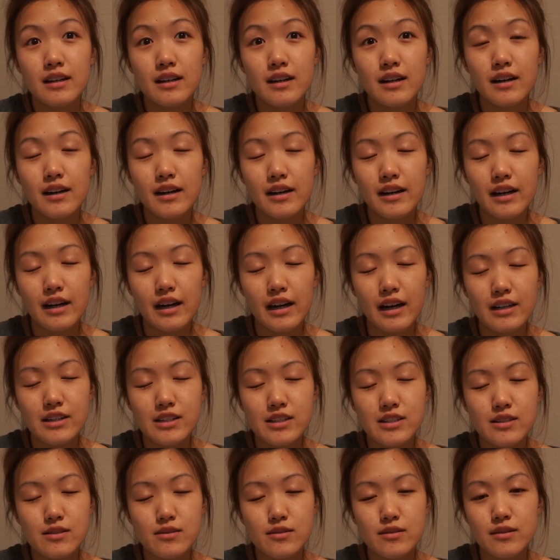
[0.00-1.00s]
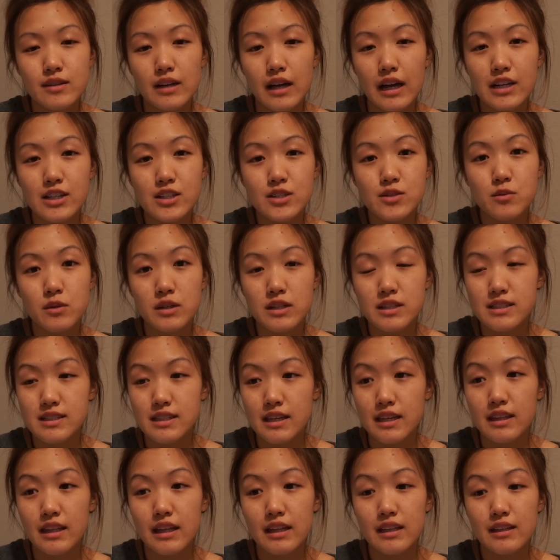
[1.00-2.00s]
I just want to
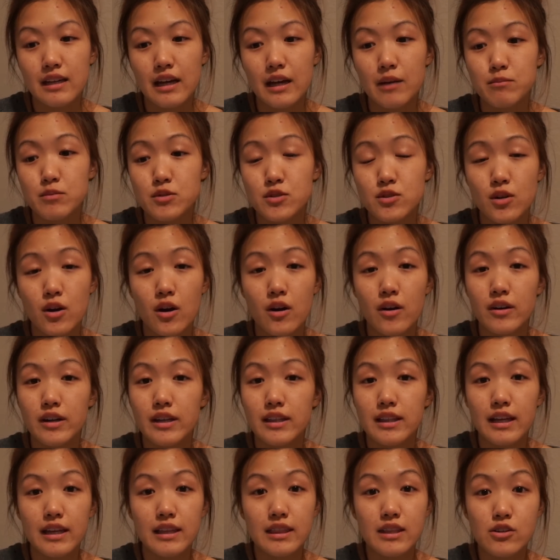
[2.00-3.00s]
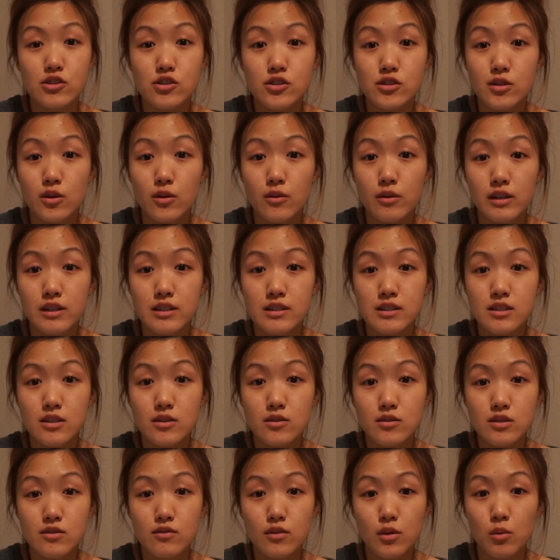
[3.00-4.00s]
say that I'm sorry. Like, there's no
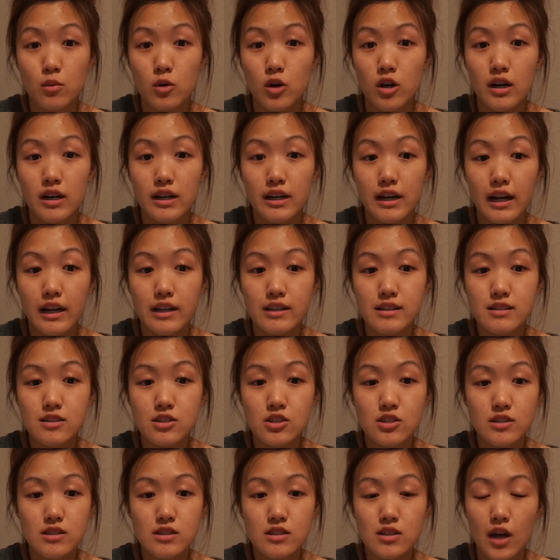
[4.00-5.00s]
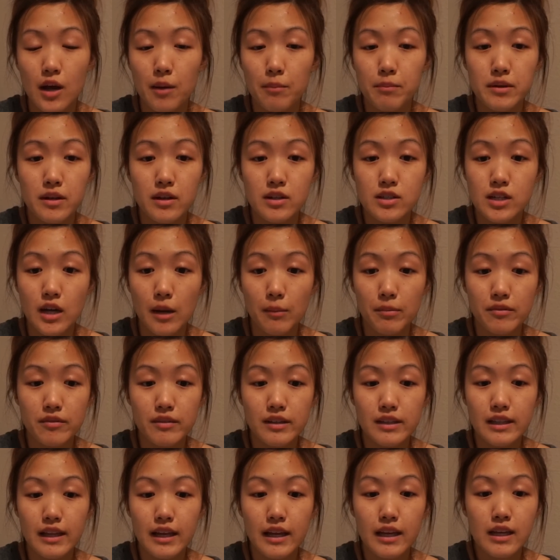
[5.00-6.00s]
excuse for Wah and I to just not be on top of
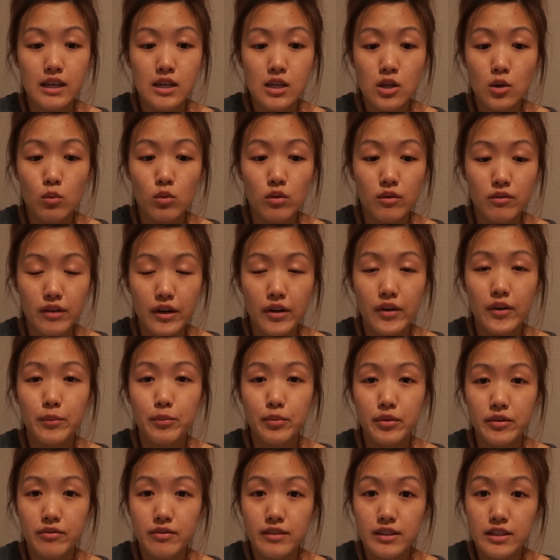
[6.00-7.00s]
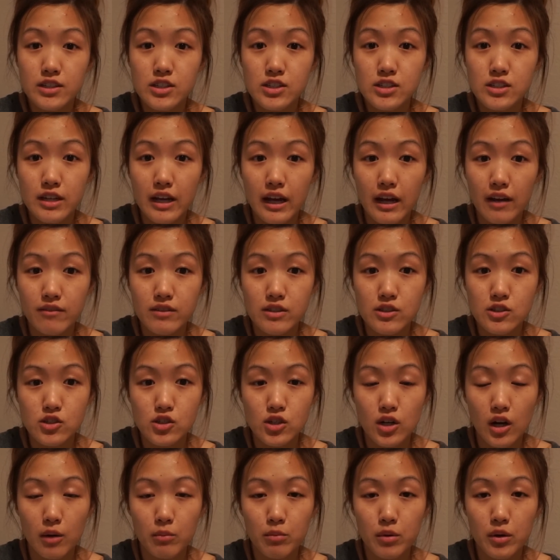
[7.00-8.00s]
it. Like, we're very privileged to have this
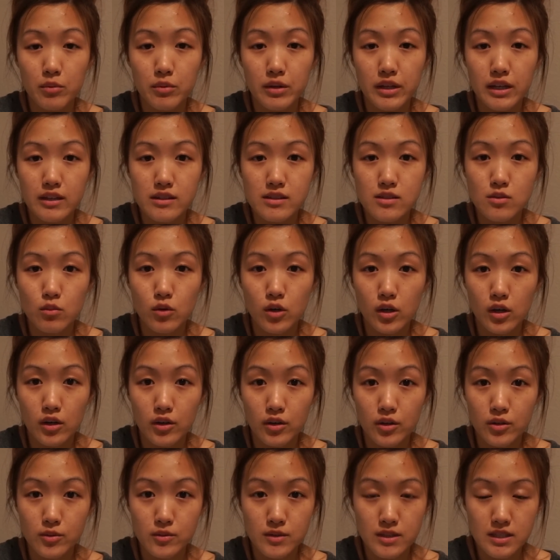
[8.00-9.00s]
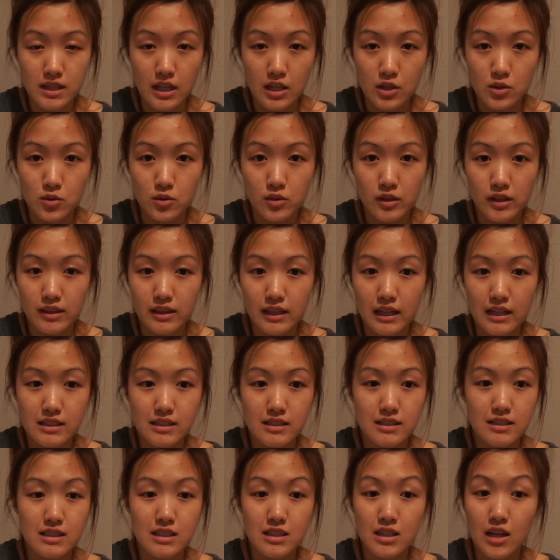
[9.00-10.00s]
job where we get to work on our own schedule, and that
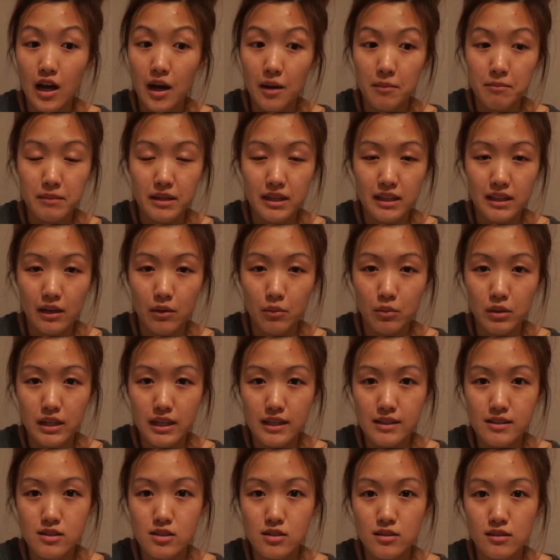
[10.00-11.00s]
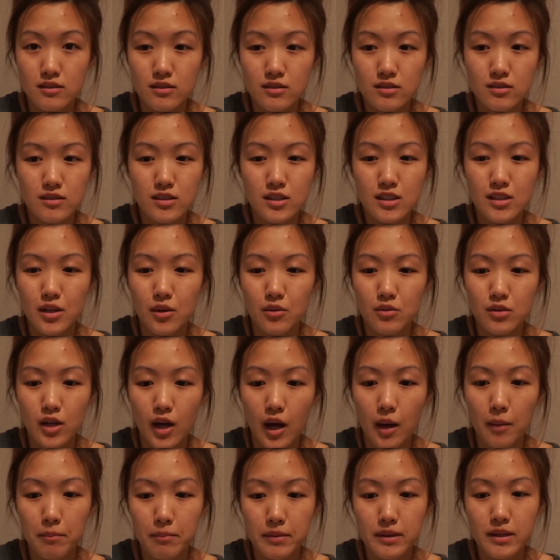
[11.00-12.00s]
does not mean that we get to, you know,
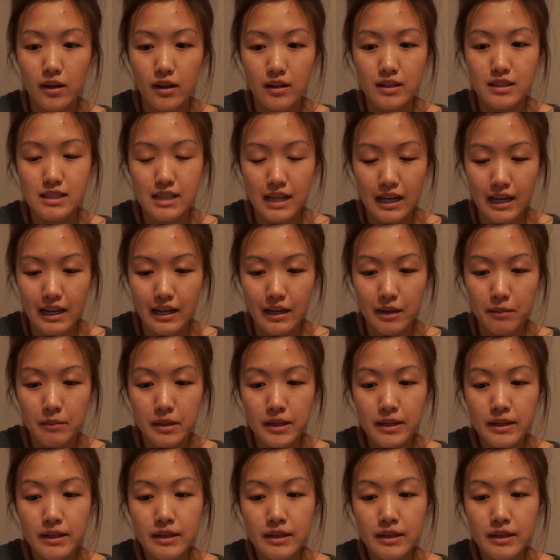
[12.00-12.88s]
not be on time.